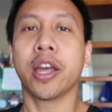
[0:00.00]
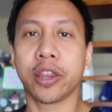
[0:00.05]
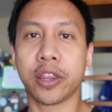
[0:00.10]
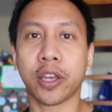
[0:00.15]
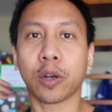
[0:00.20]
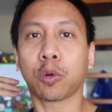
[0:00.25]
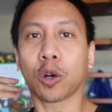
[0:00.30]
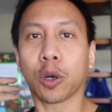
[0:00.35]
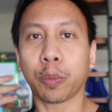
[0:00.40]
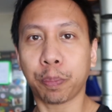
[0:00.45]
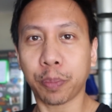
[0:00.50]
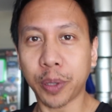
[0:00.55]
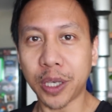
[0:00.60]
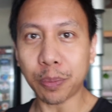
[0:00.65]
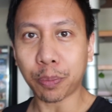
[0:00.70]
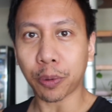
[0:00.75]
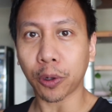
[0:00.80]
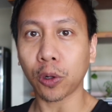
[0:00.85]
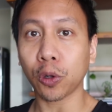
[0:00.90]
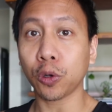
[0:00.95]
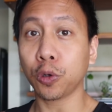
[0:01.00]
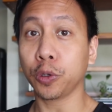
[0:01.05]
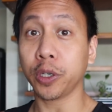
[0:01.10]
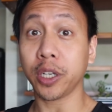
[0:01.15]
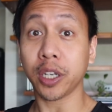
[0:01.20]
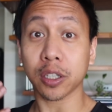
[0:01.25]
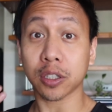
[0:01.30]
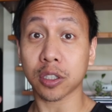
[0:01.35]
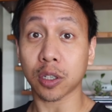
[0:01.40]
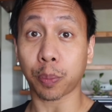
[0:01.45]
There were people who
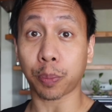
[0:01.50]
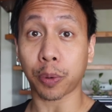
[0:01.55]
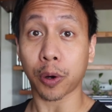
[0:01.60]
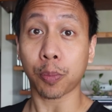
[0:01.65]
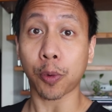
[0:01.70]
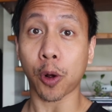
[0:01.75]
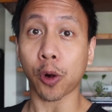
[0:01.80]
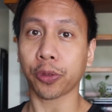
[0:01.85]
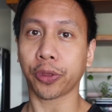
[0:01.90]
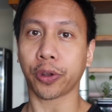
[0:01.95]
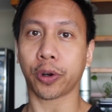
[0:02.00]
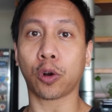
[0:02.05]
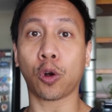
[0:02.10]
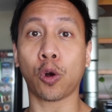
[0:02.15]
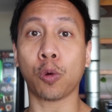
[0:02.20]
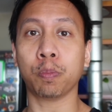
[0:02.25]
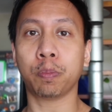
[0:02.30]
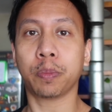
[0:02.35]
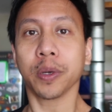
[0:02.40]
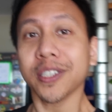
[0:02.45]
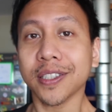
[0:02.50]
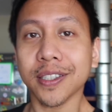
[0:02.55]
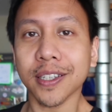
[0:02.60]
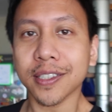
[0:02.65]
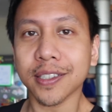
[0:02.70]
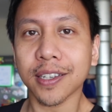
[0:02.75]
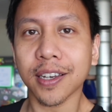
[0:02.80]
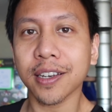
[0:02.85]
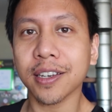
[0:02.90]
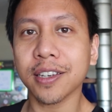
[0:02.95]
needed to promote their home
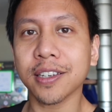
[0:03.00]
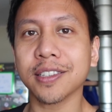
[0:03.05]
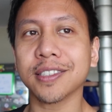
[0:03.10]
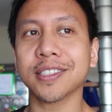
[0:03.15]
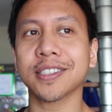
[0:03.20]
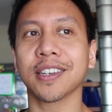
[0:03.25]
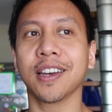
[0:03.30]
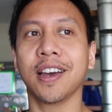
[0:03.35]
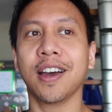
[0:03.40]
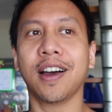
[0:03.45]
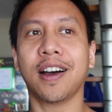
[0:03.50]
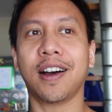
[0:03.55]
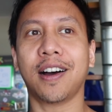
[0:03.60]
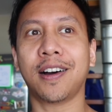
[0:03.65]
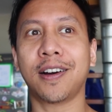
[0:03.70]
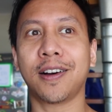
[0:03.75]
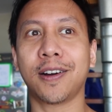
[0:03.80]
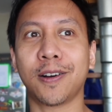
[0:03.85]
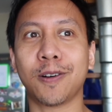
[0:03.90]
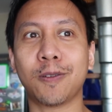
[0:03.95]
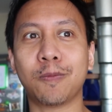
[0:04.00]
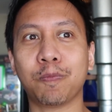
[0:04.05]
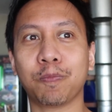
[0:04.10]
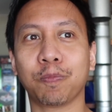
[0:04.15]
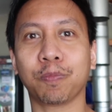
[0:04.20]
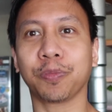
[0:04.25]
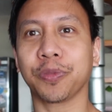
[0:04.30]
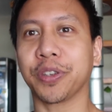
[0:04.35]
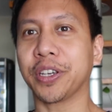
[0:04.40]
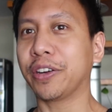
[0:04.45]
businesses,
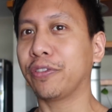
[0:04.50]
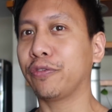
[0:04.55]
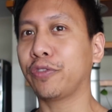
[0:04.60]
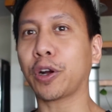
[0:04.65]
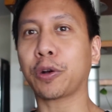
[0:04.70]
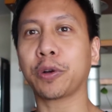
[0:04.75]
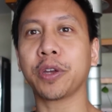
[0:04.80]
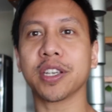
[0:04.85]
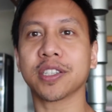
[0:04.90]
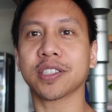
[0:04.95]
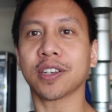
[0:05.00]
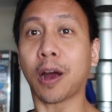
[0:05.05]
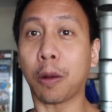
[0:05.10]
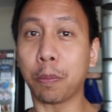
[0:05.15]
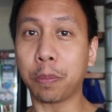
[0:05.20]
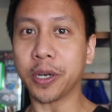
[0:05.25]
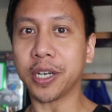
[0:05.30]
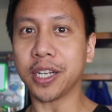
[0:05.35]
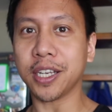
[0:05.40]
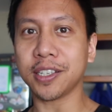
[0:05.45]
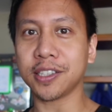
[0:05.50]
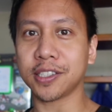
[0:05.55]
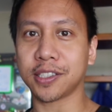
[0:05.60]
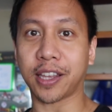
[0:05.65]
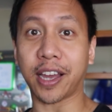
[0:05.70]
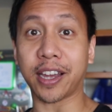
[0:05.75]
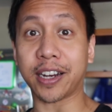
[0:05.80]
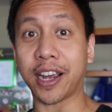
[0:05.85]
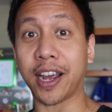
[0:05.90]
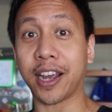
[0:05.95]
various companies
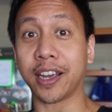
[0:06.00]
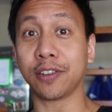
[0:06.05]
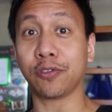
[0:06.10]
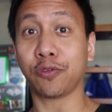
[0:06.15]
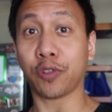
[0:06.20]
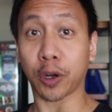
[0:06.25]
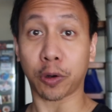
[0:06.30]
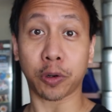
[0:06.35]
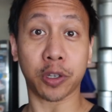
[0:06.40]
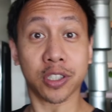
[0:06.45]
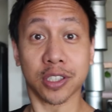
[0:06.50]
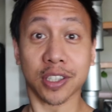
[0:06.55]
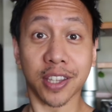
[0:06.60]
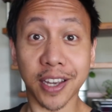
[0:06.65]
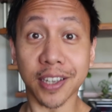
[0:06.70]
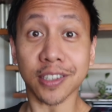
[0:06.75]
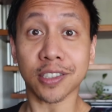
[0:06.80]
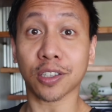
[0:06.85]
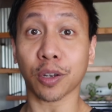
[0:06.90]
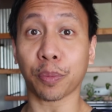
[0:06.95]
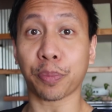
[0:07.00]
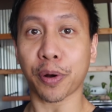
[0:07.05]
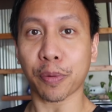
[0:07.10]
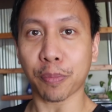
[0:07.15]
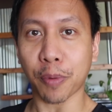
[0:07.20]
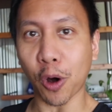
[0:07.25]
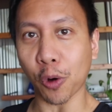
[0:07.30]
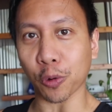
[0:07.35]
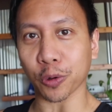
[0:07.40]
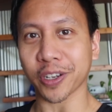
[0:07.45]
that had various things to
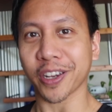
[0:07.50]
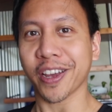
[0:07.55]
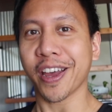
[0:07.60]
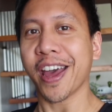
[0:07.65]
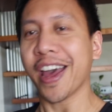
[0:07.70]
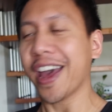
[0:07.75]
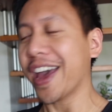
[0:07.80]
promote.